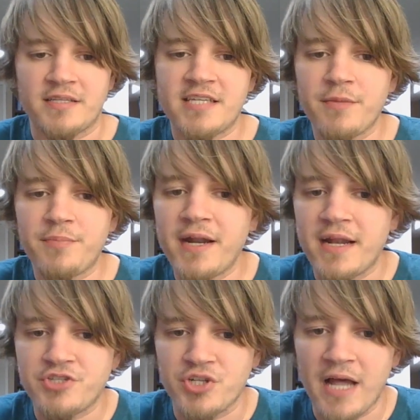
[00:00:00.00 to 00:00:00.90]
Celebrated
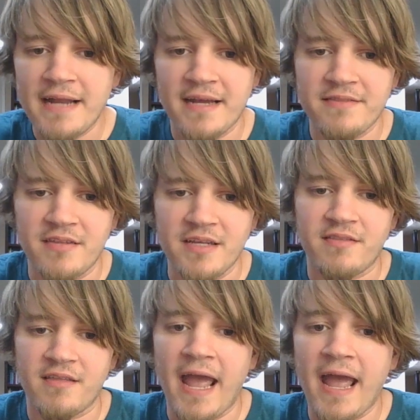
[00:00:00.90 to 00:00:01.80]
on July
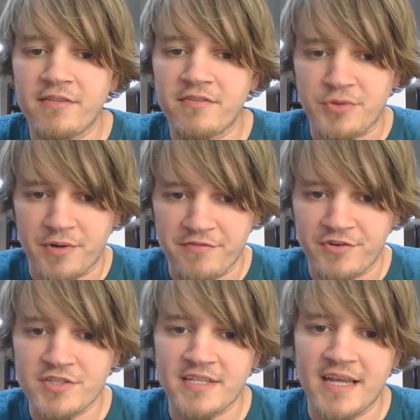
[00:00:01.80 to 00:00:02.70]
19th and the
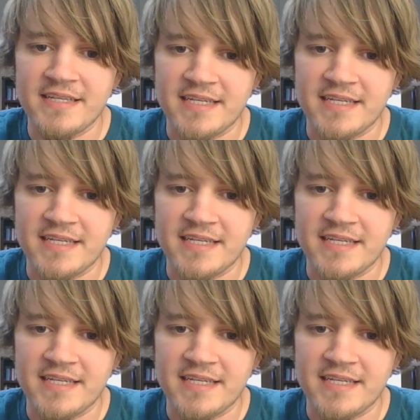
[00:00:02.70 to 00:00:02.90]
21st,